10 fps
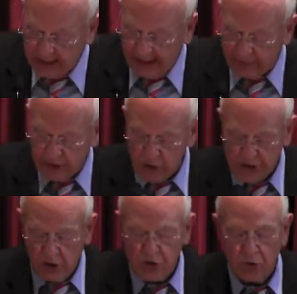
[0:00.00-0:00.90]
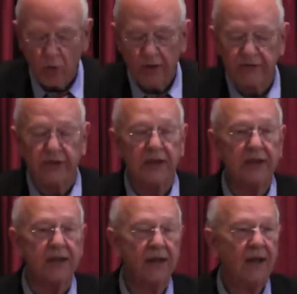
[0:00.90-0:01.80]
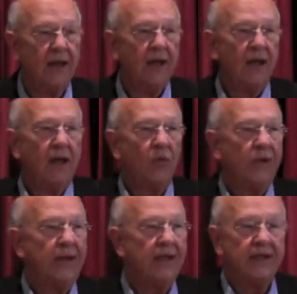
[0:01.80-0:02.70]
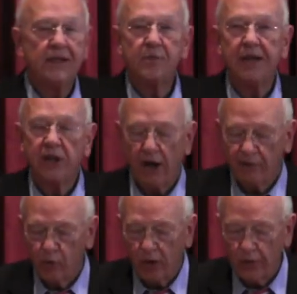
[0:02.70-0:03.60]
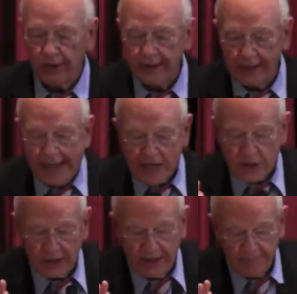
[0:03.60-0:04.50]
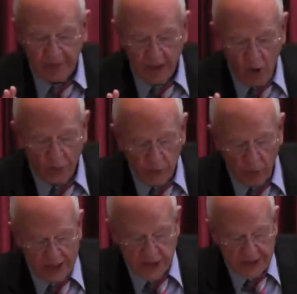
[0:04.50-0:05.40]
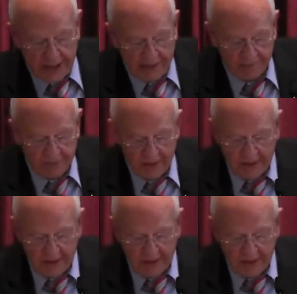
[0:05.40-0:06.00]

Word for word: than to have two shoes and one foot. You need to just be careful And then lastly, on the west end,